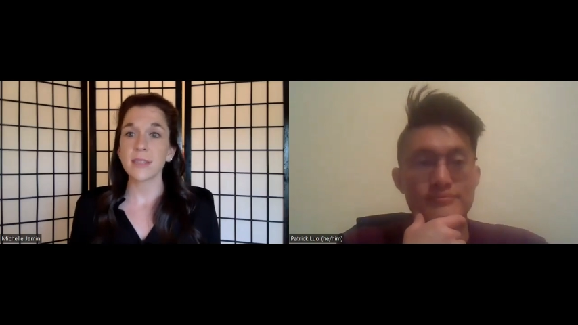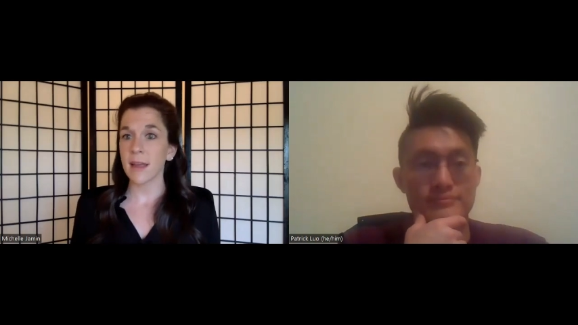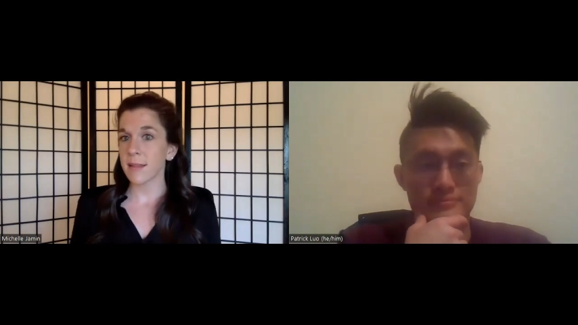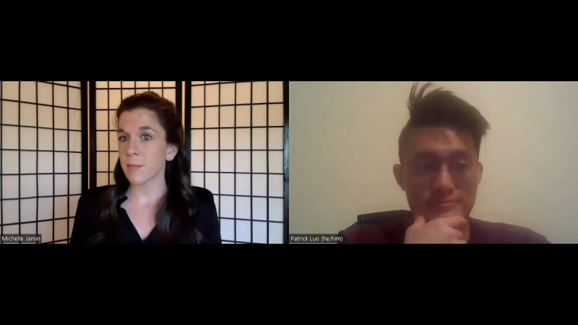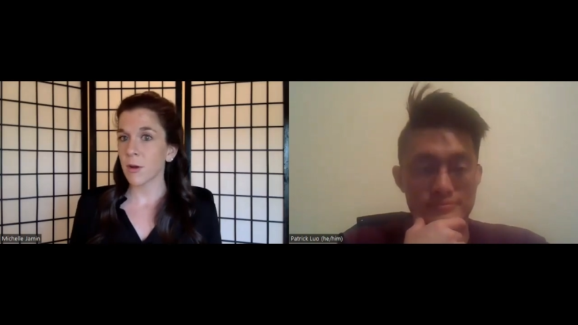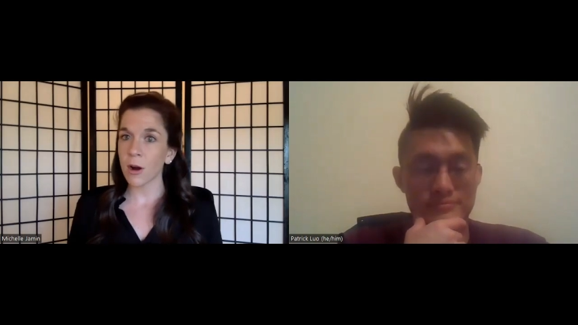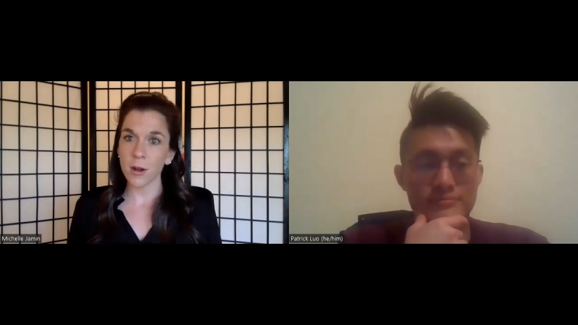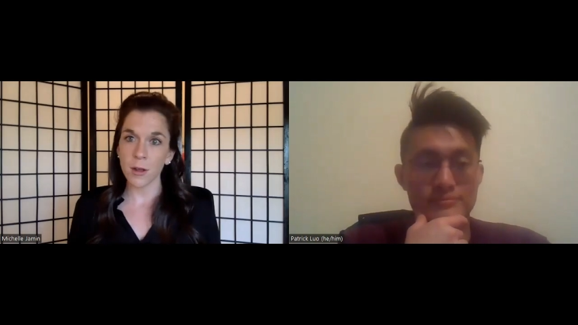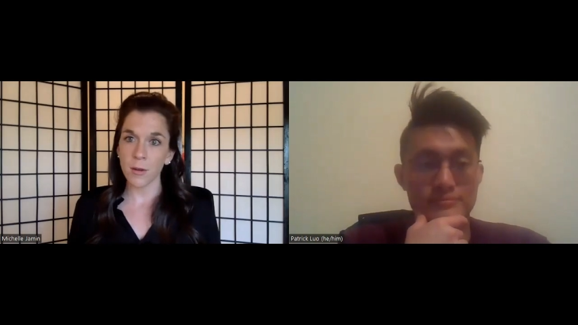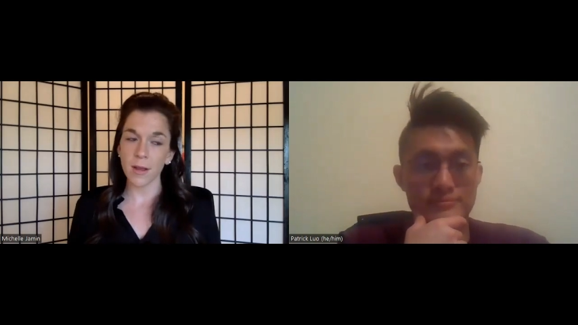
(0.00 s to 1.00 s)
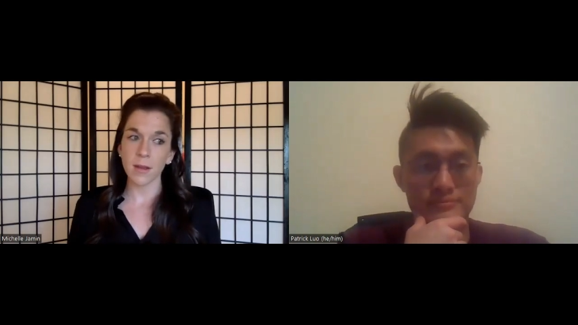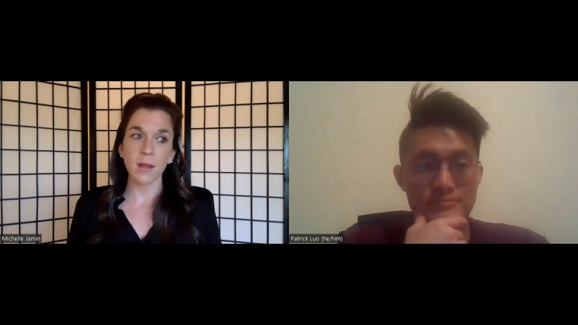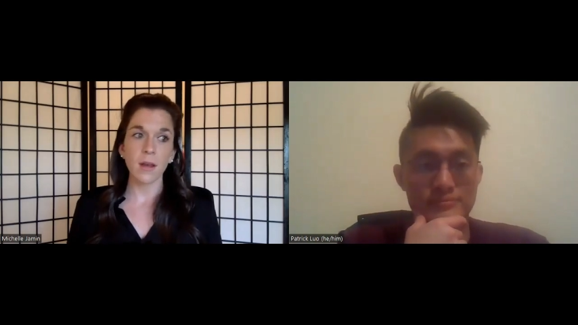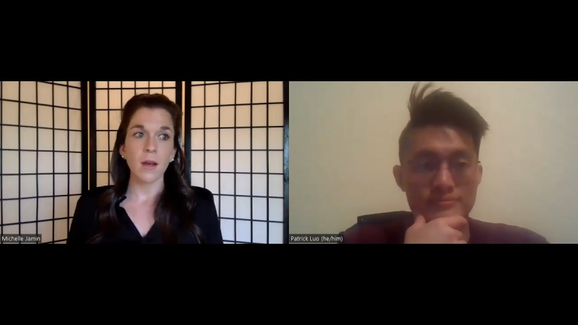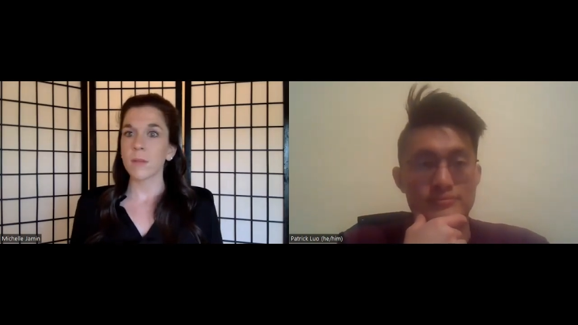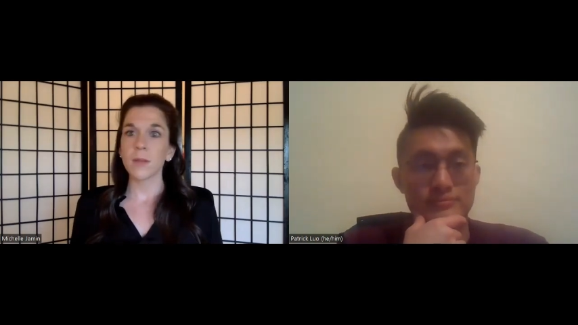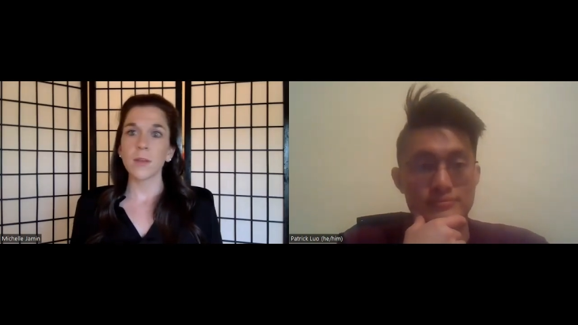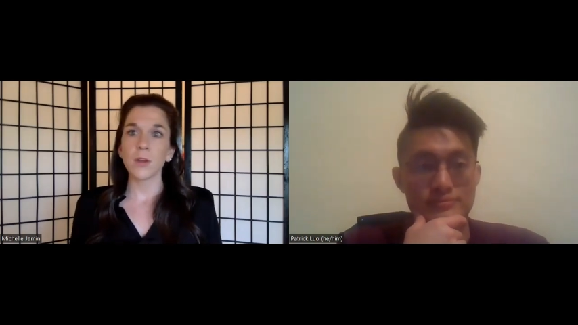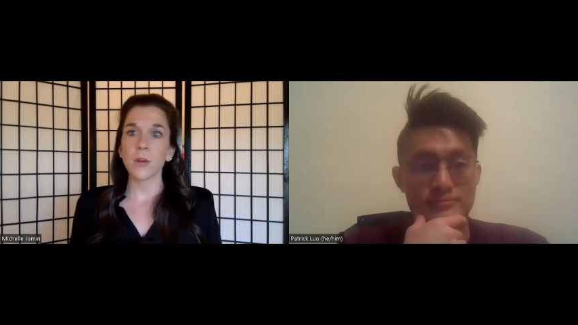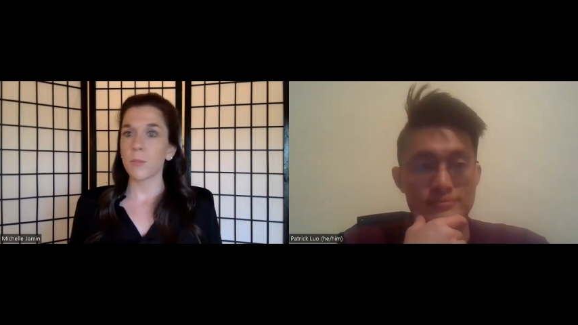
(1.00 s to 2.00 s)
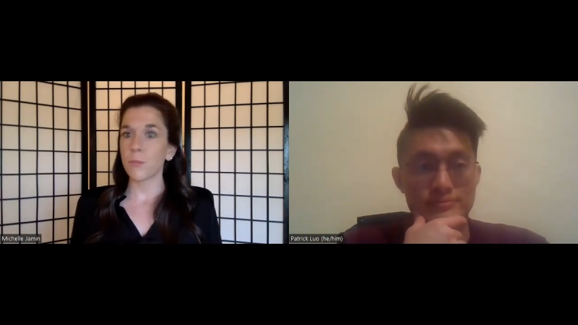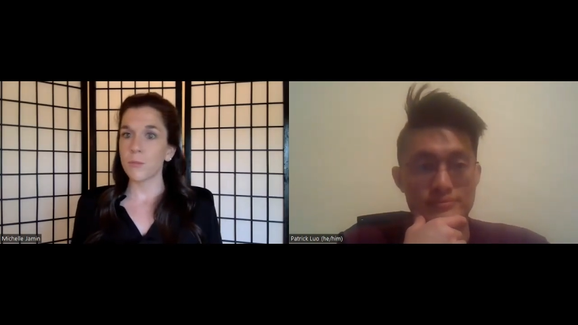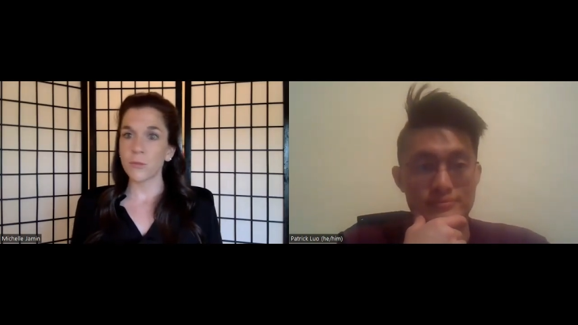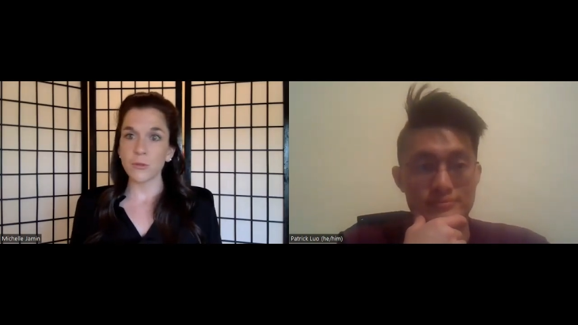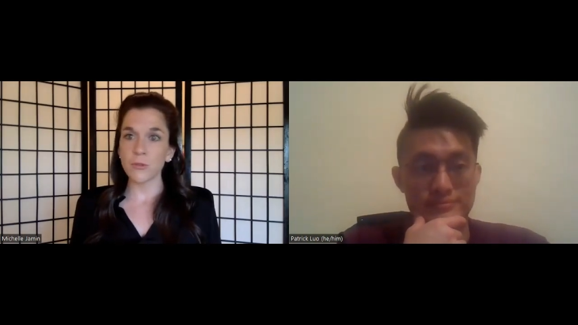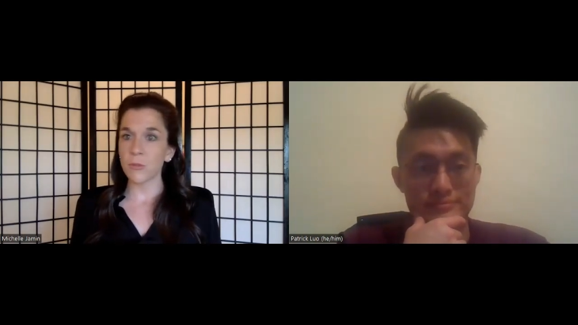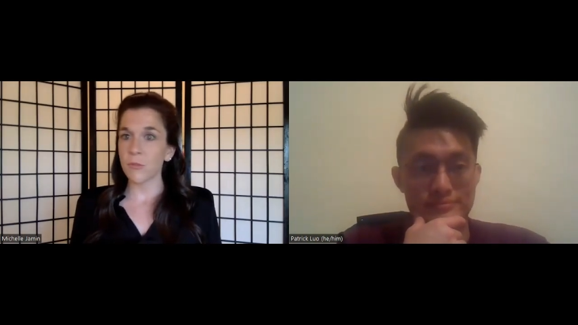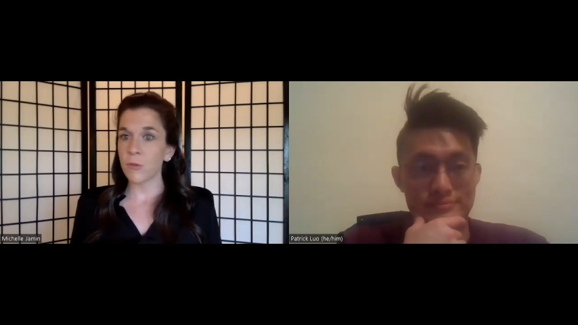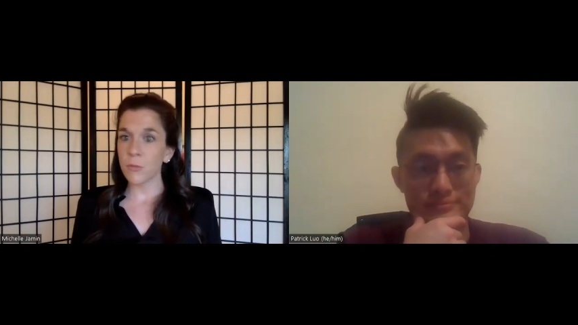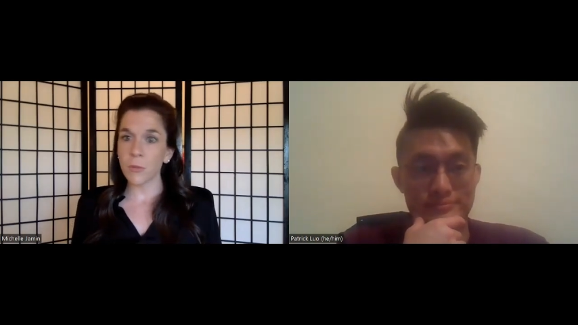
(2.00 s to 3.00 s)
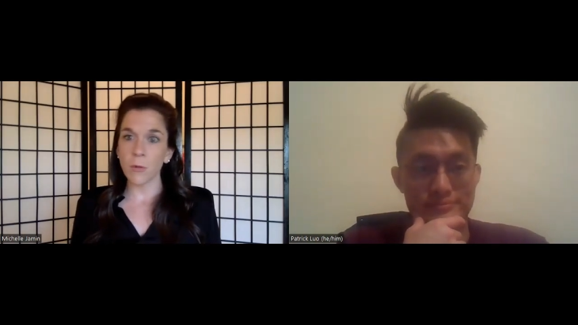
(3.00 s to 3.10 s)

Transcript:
Speaker 1: just get some cardio in. I mean, you could do some foot